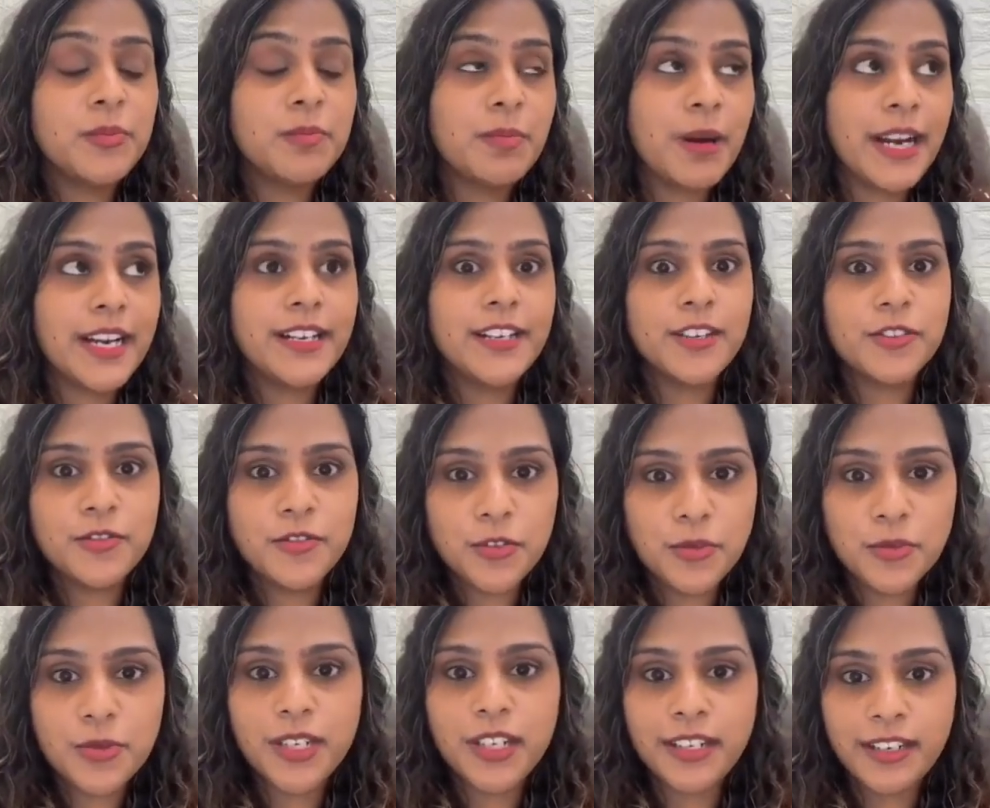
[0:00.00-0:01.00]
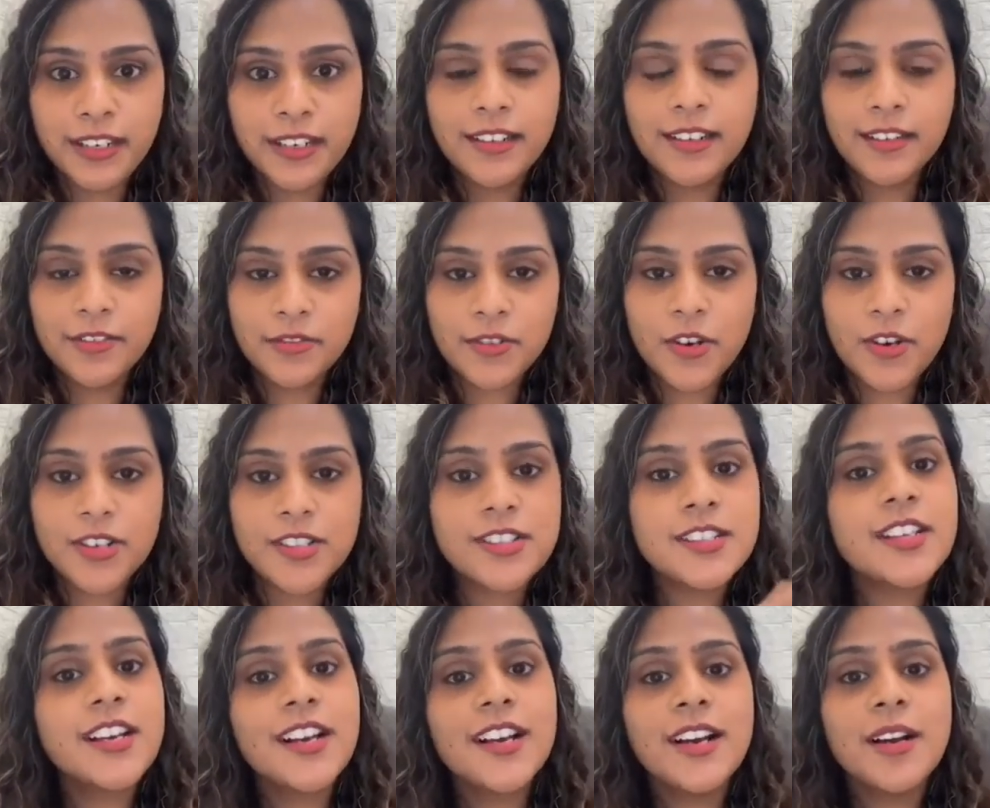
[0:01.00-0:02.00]
to bite a fruit and eat, of
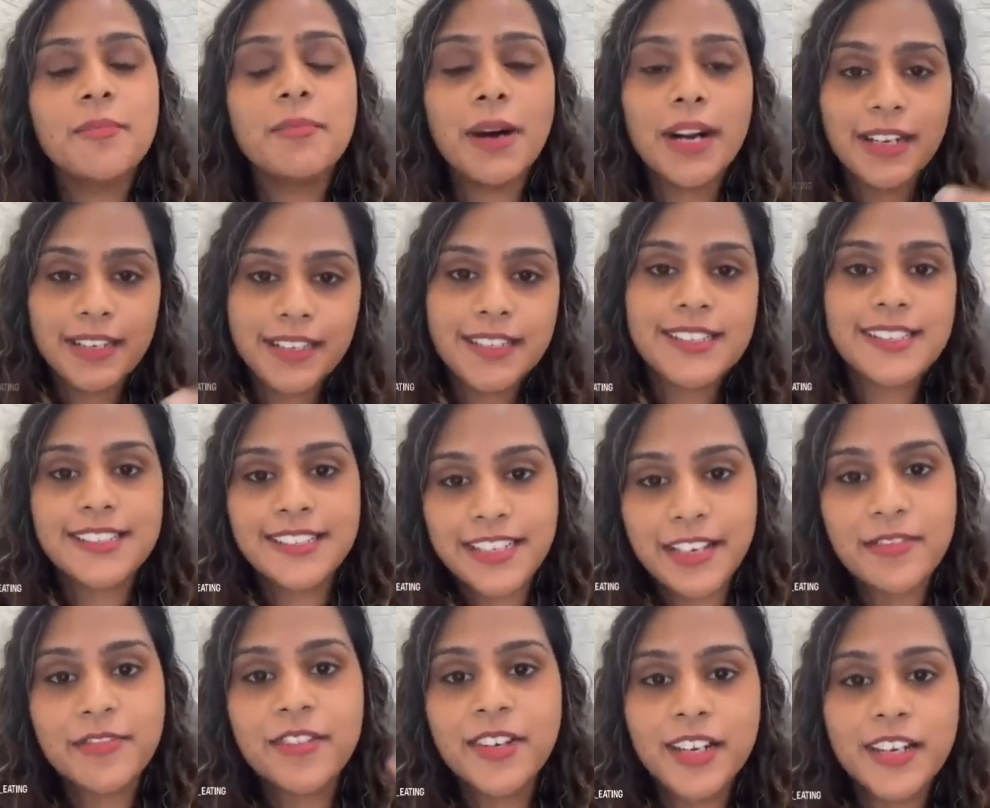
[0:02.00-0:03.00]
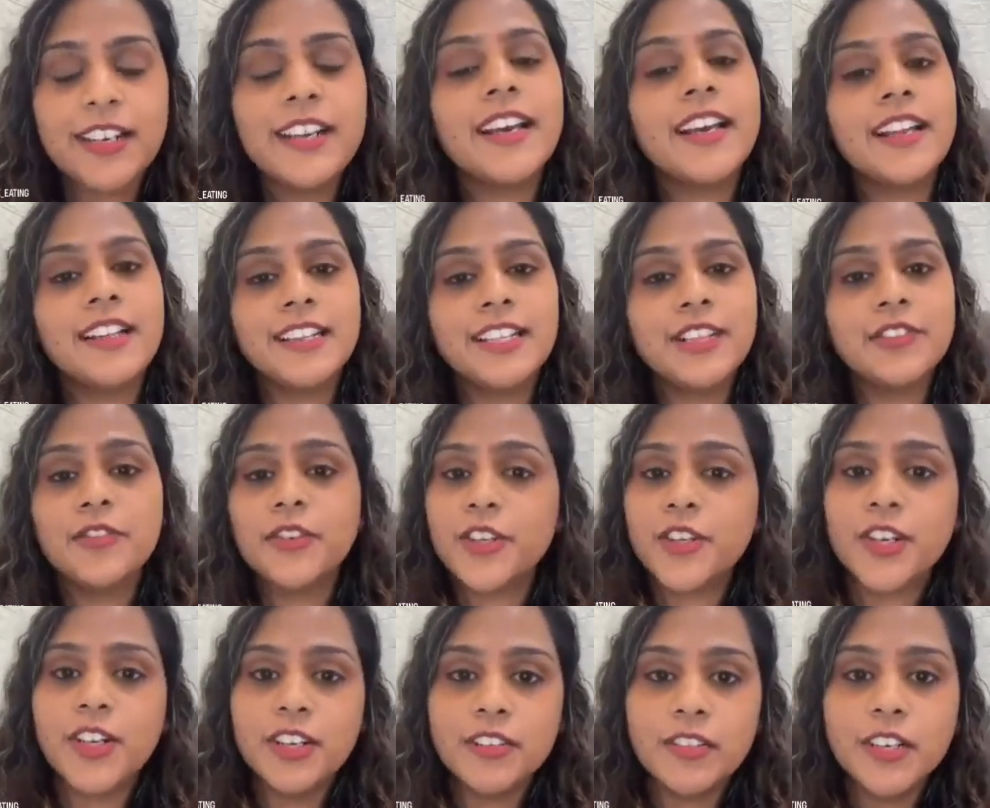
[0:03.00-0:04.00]
course, but it's definitely healthy for
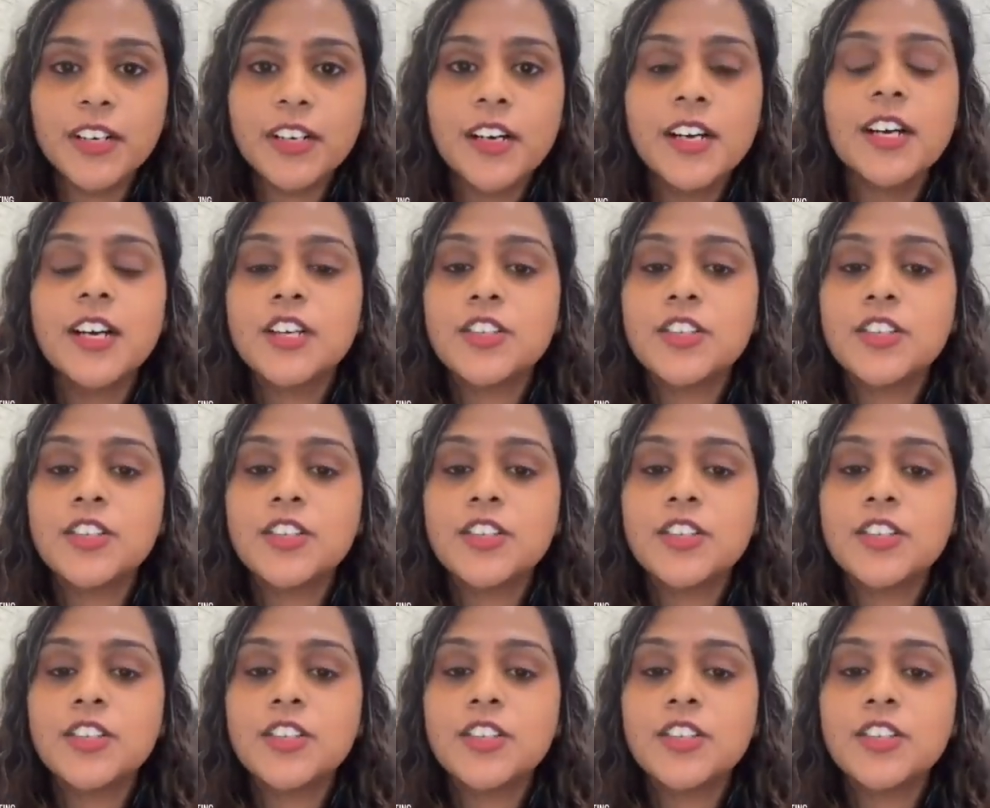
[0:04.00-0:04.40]
your liver.